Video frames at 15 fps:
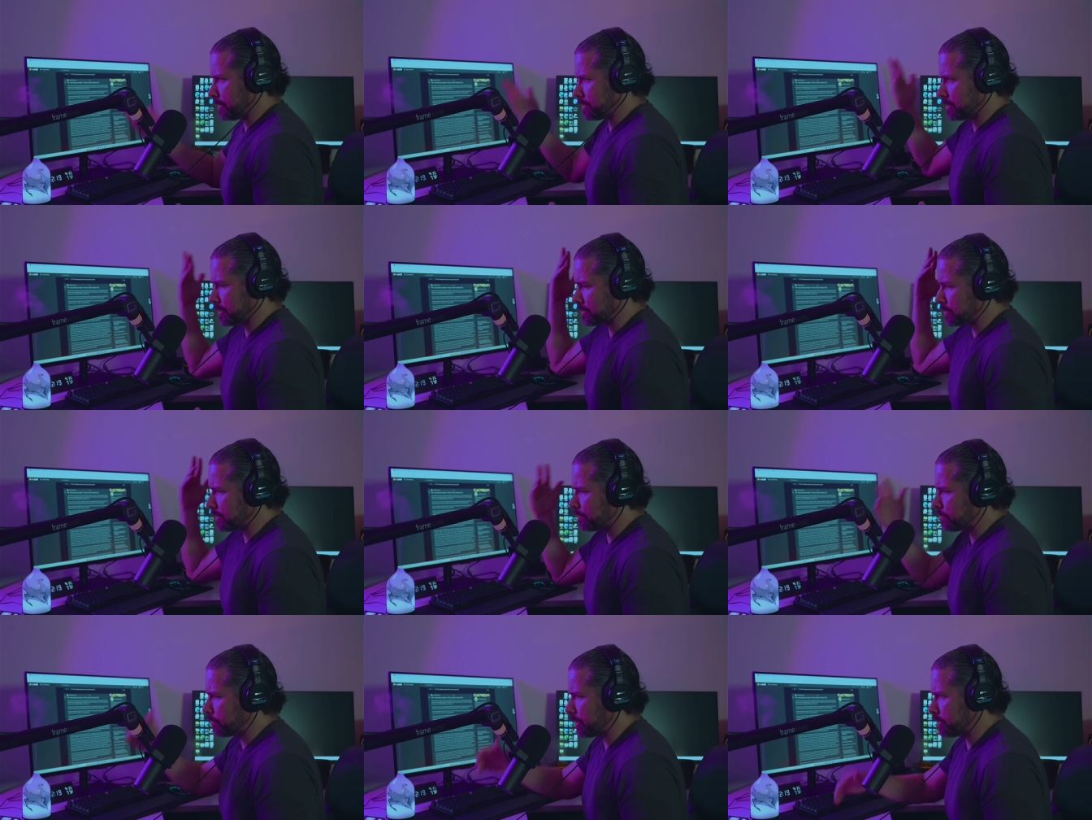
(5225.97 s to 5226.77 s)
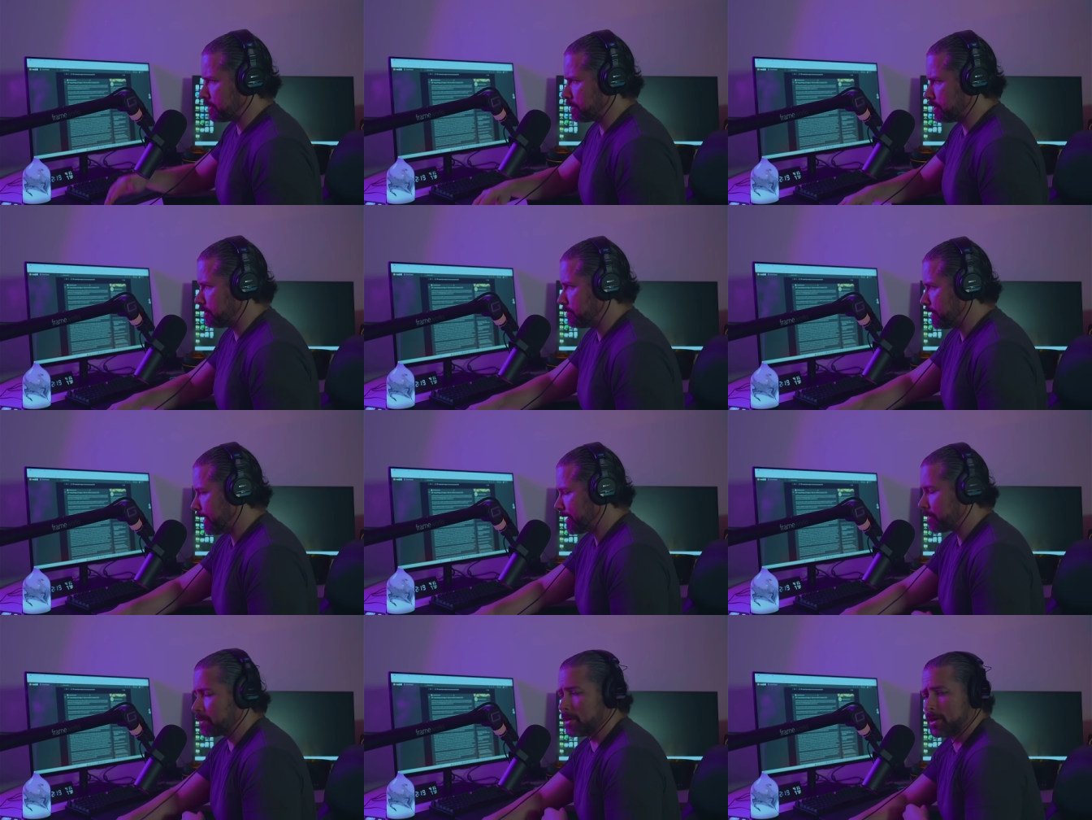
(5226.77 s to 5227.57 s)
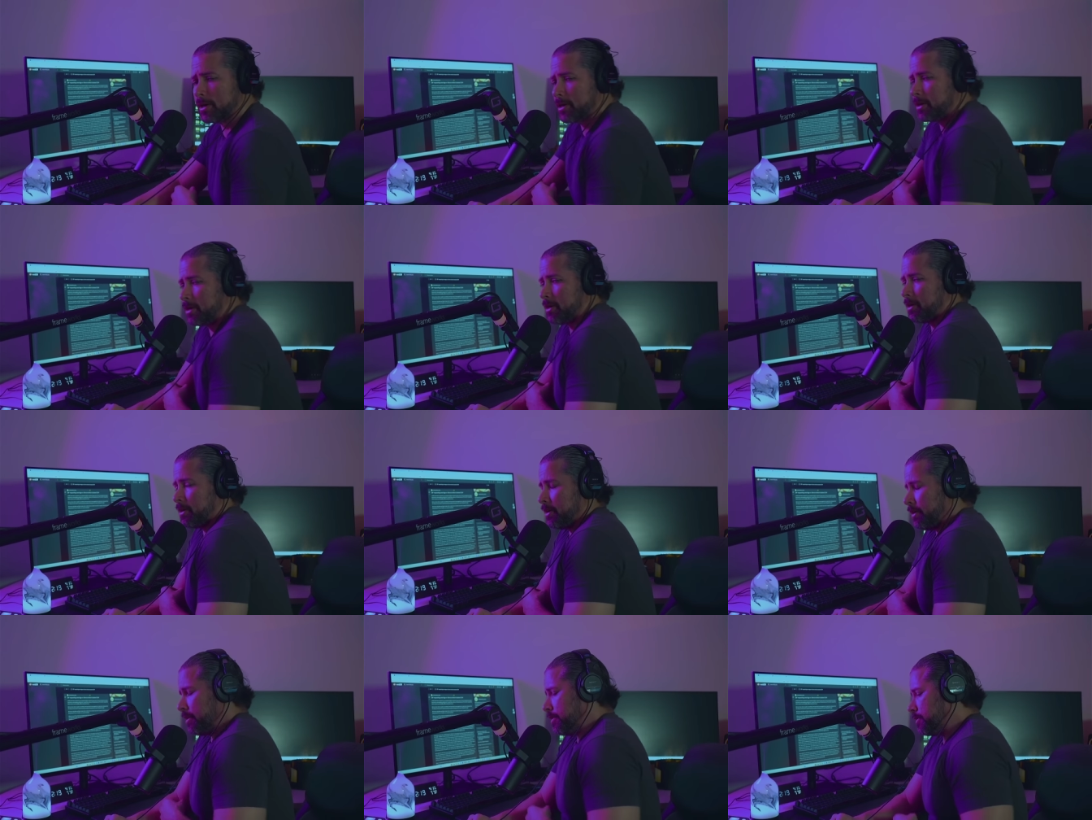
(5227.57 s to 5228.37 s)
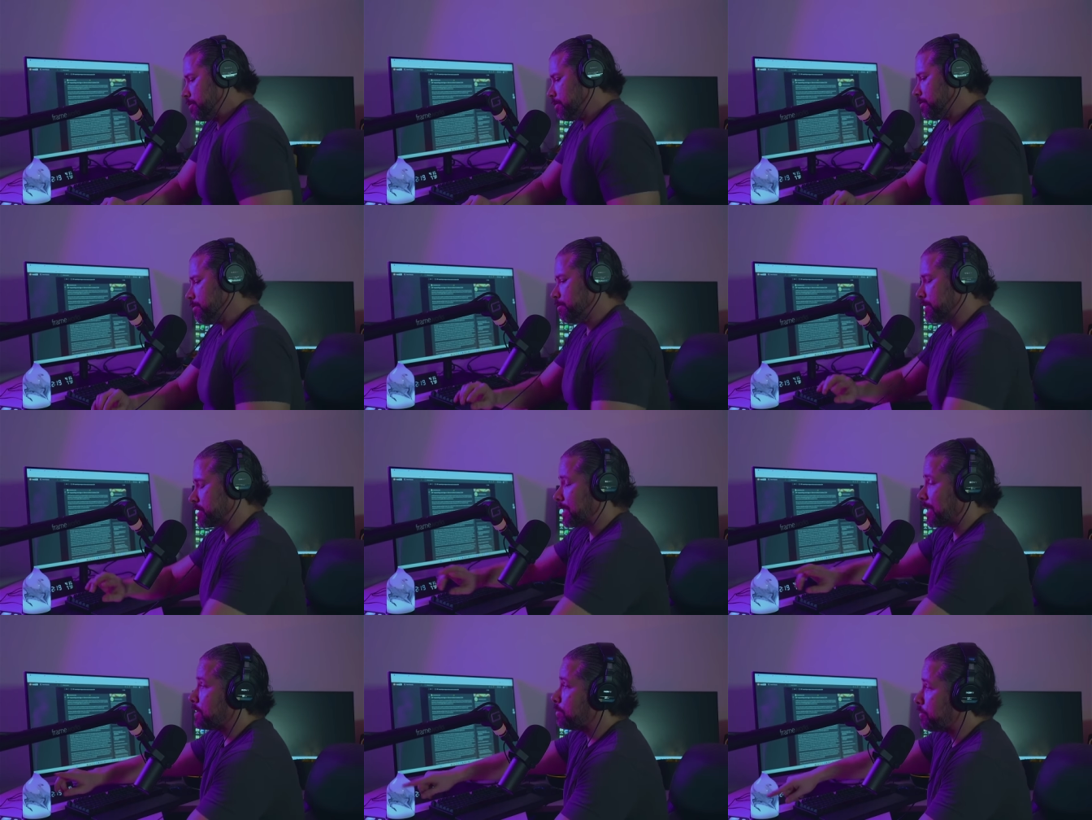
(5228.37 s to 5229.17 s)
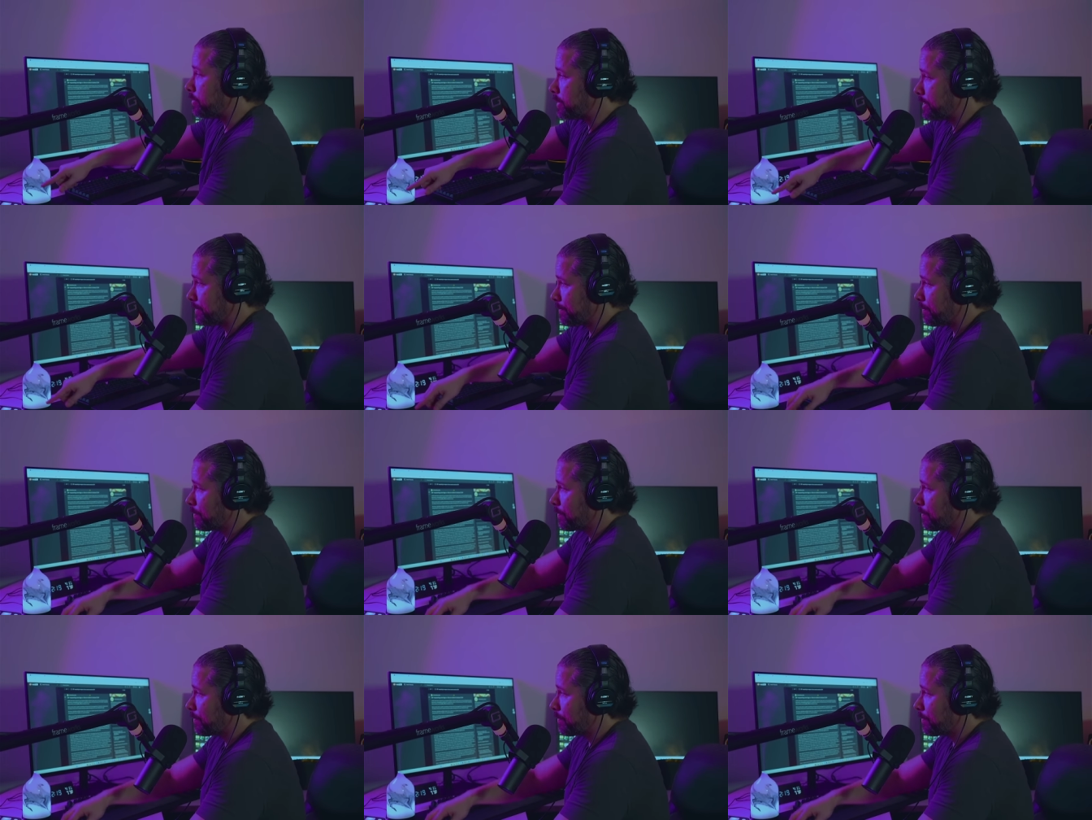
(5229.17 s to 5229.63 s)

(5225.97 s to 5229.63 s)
six different ways you could do that. Beside the point,